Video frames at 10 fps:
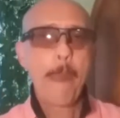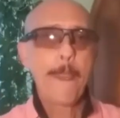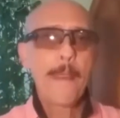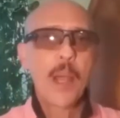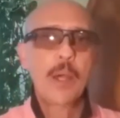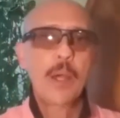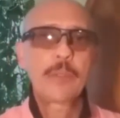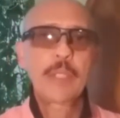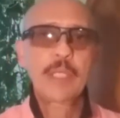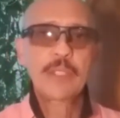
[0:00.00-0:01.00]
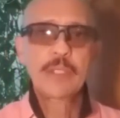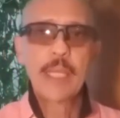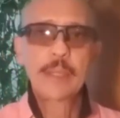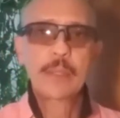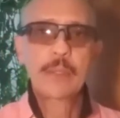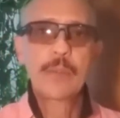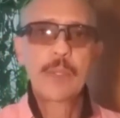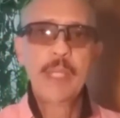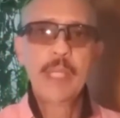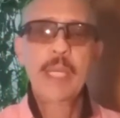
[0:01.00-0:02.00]
on the other side of the
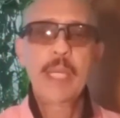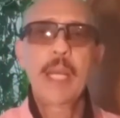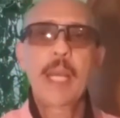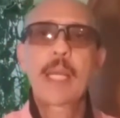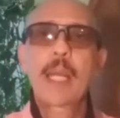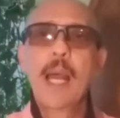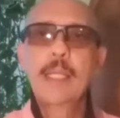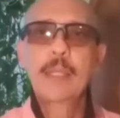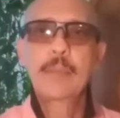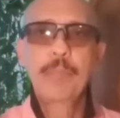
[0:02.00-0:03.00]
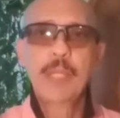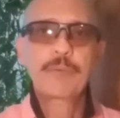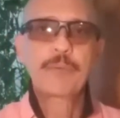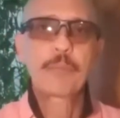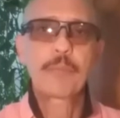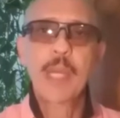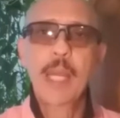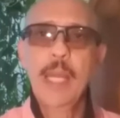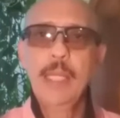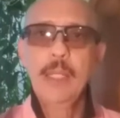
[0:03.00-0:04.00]
Caribbean, and I can pick from
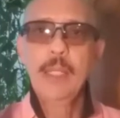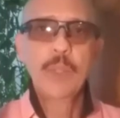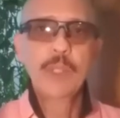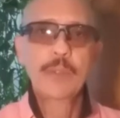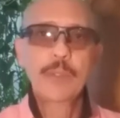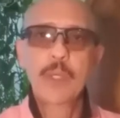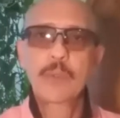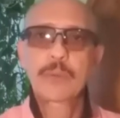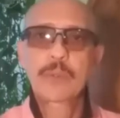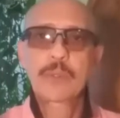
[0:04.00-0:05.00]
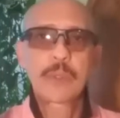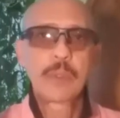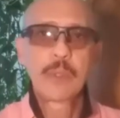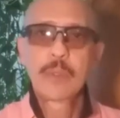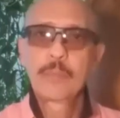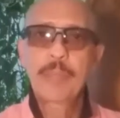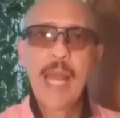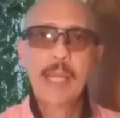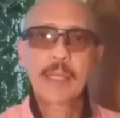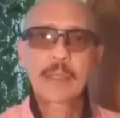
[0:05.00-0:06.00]
any one of those
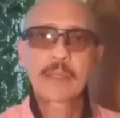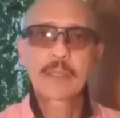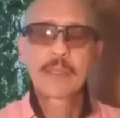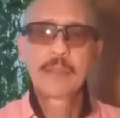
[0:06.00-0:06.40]
palettes.